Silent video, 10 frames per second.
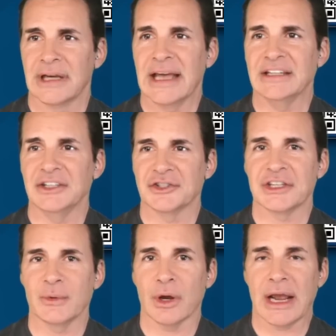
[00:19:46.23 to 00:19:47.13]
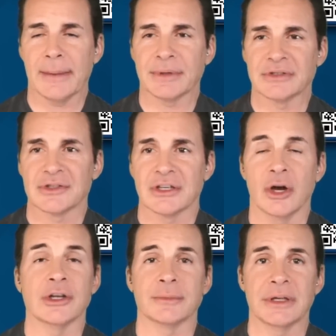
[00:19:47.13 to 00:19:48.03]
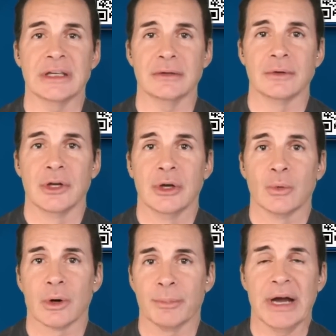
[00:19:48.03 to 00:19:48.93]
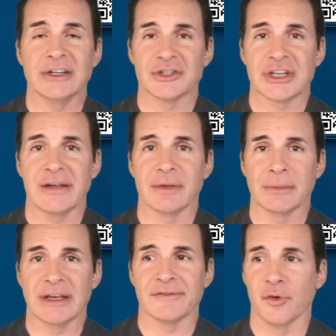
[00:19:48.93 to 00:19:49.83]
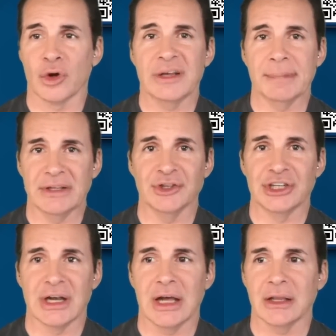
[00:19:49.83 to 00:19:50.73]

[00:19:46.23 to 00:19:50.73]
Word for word: And you see what happens. Oh, you mean where Biden just gave them like $40 billion?